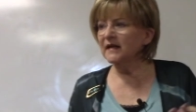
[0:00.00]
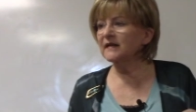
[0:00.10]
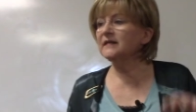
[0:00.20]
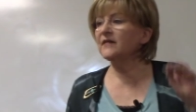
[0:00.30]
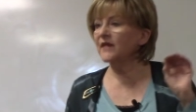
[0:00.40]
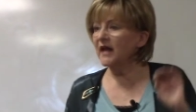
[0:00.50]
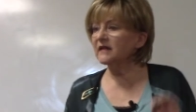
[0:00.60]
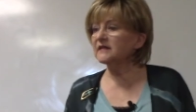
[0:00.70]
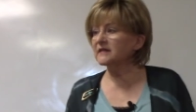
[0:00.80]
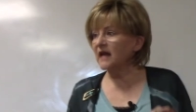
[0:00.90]
us and
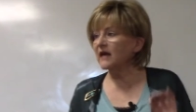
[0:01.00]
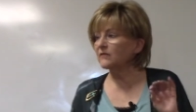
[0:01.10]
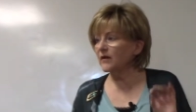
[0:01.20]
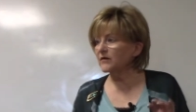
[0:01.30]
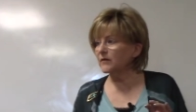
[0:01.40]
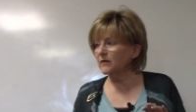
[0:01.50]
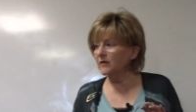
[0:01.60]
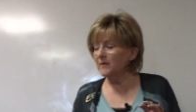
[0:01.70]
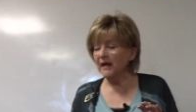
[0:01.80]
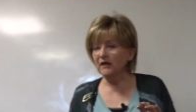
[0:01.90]
they decide whether we
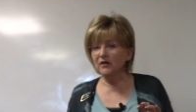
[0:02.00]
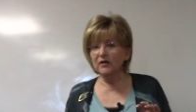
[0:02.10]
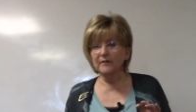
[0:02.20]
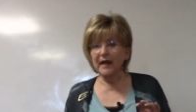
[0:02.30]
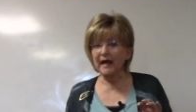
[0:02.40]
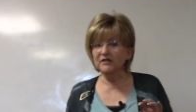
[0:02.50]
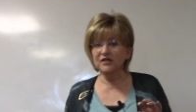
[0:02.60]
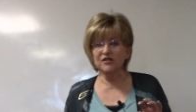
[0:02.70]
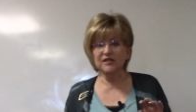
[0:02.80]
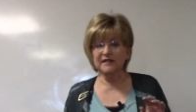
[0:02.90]
would make a good match.
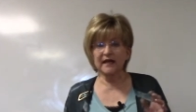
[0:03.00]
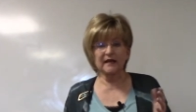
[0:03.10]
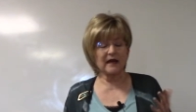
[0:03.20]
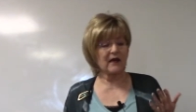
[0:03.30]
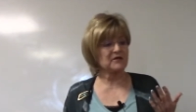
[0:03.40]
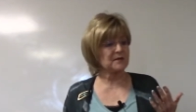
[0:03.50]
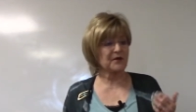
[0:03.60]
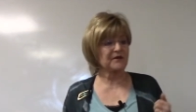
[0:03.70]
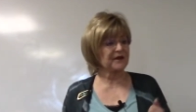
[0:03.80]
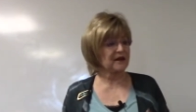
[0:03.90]
And she said, and I was
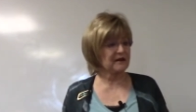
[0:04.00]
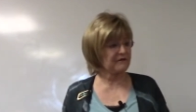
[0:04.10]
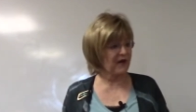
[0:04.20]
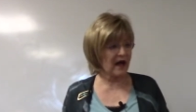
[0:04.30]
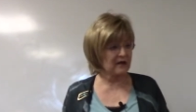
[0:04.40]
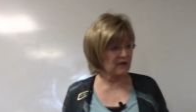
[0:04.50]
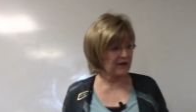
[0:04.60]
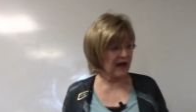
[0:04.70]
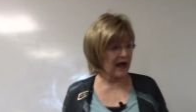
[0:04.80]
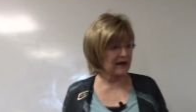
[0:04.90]
perfectly fine
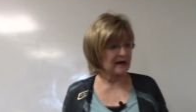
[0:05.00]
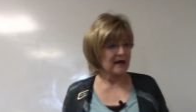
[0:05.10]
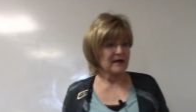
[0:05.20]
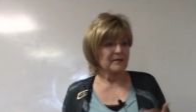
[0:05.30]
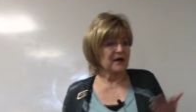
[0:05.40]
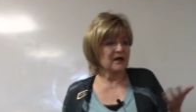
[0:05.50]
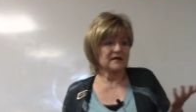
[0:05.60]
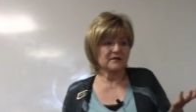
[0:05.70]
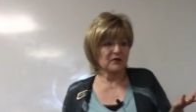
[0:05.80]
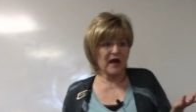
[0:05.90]
with that
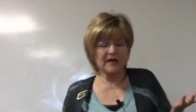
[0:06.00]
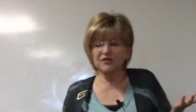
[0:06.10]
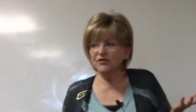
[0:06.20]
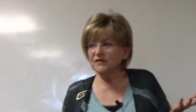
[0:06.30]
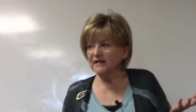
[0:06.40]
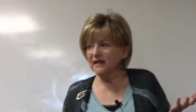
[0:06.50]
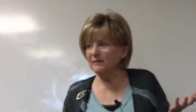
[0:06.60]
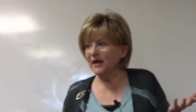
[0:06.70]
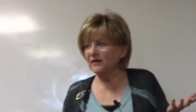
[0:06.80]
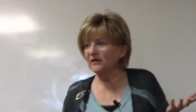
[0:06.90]
because would I choose any
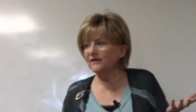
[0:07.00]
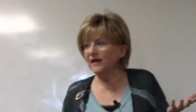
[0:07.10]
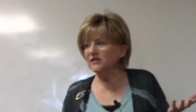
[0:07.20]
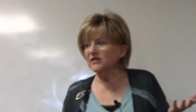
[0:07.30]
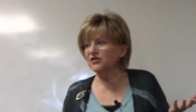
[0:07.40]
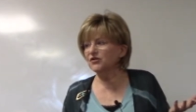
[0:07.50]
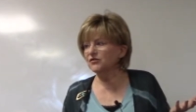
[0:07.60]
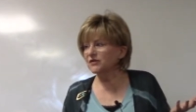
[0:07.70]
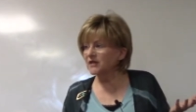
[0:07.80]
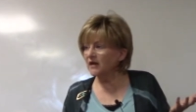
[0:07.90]
better if I just
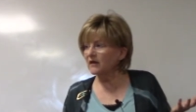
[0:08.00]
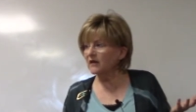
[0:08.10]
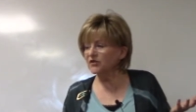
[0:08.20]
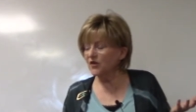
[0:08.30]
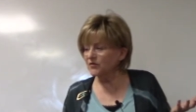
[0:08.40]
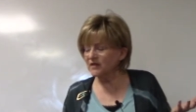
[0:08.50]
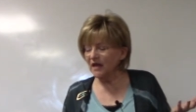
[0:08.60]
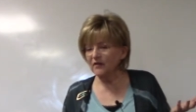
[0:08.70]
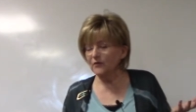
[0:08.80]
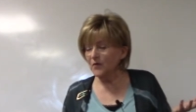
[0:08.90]
choose on, chose
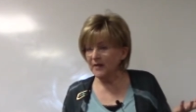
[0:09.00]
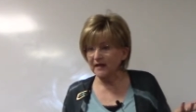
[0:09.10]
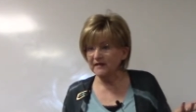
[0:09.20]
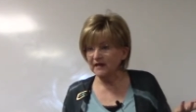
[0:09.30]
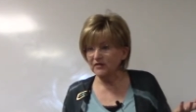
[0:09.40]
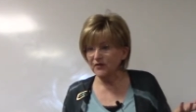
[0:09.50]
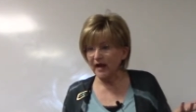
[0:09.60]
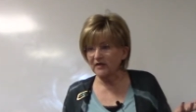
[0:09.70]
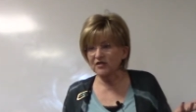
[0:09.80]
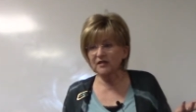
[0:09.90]
on a romantic
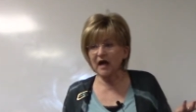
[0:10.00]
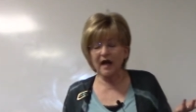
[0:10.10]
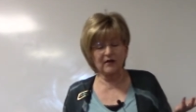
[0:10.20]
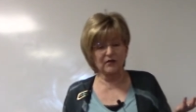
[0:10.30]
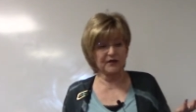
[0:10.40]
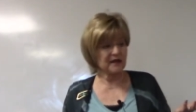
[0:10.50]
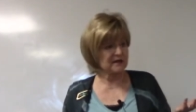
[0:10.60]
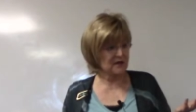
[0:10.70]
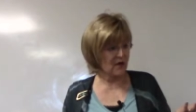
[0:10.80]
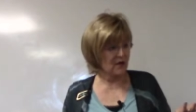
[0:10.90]
attraction? I don't think
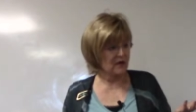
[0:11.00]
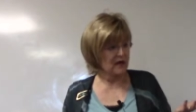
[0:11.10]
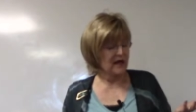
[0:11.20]
so,